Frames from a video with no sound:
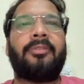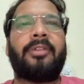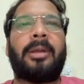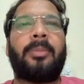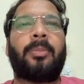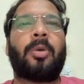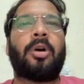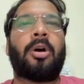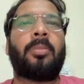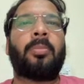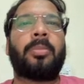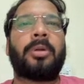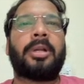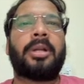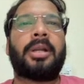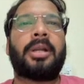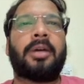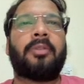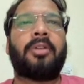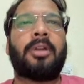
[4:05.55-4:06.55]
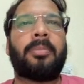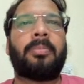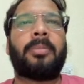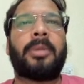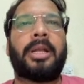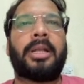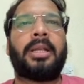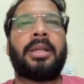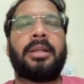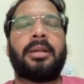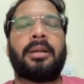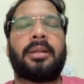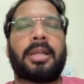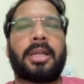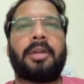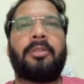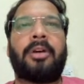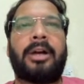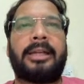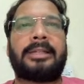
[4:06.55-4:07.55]
Web component development
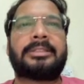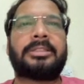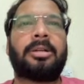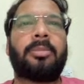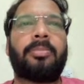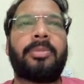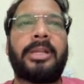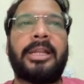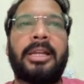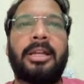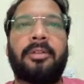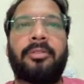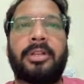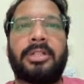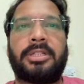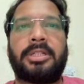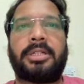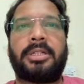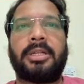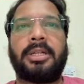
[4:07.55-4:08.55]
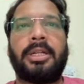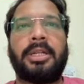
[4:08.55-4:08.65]
requires a prerequisite.